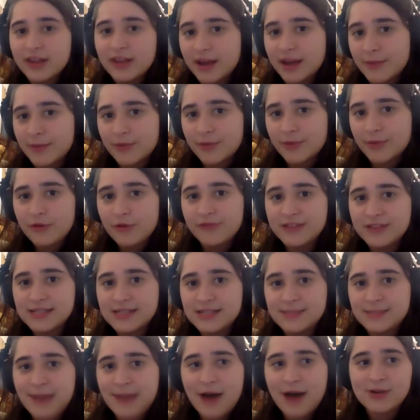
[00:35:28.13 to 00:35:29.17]
like, approve the
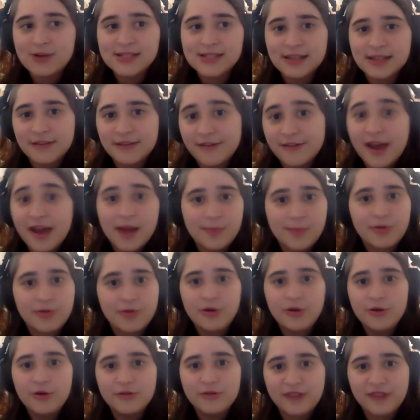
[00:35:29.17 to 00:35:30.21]
spouse, and if I
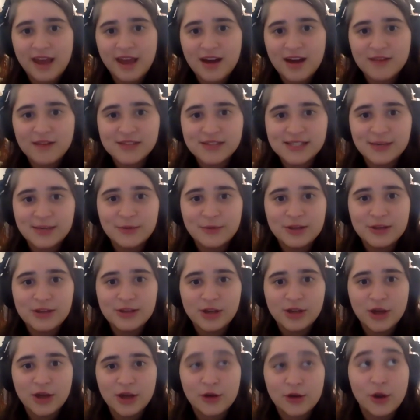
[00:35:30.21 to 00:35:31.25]
approved, I obviously wouldn't
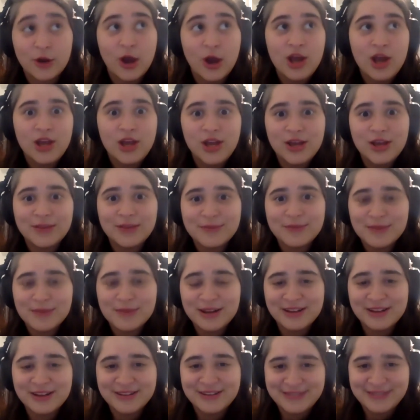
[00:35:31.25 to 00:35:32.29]
yell gay in the
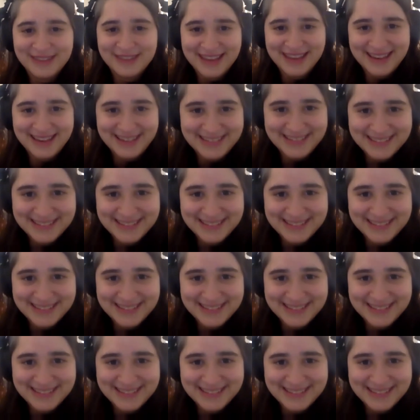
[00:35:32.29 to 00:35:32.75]
middle of it.